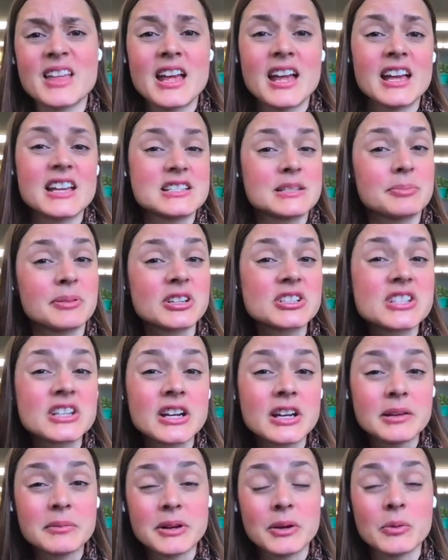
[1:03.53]
Is the person going
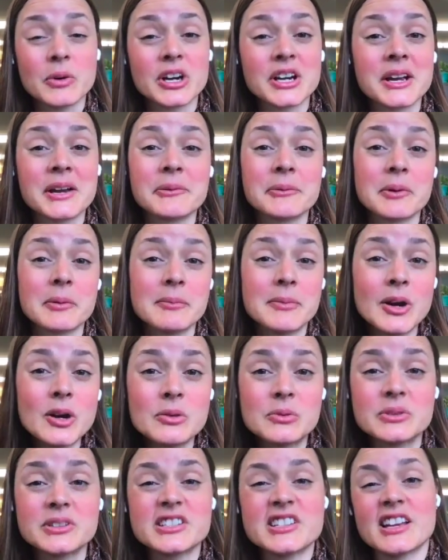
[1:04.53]
to be working
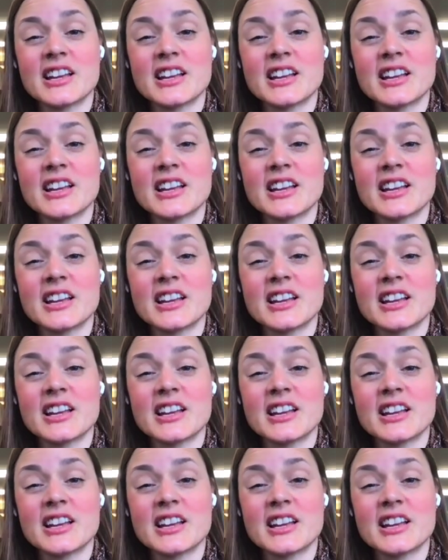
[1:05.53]
remote?